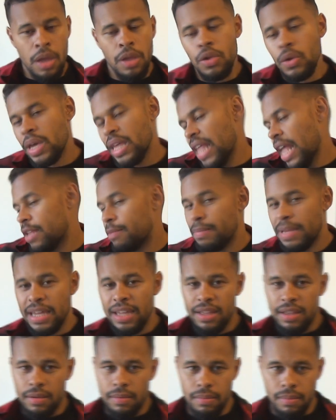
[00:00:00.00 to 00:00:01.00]
You can add
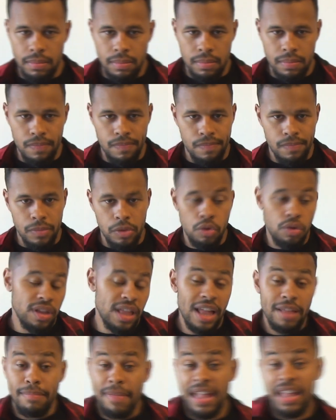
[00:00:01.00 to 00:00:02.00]
meat, you
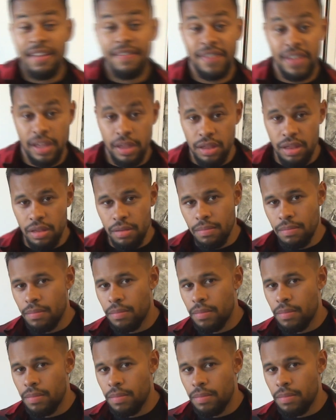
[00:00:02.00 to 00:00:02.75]
can add many things,